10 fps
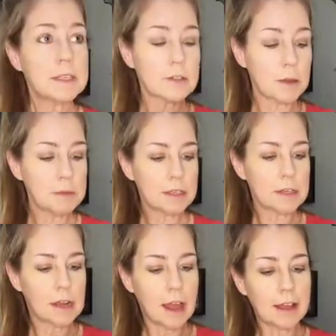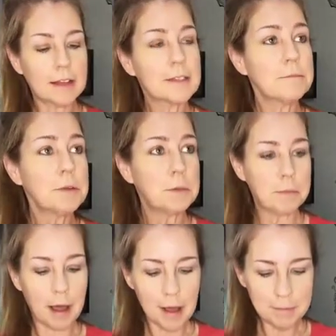Miss Thomason, I got some new
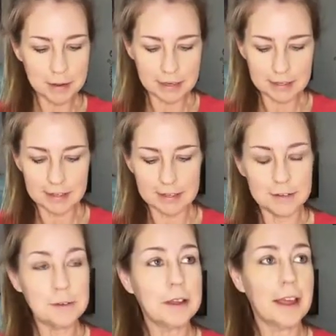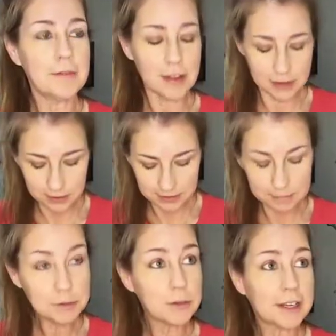poppets. Is it okay if I use
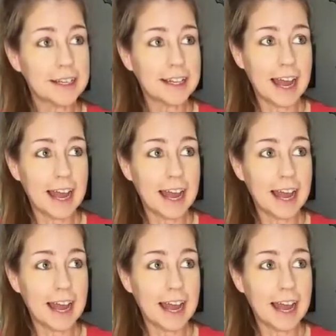them during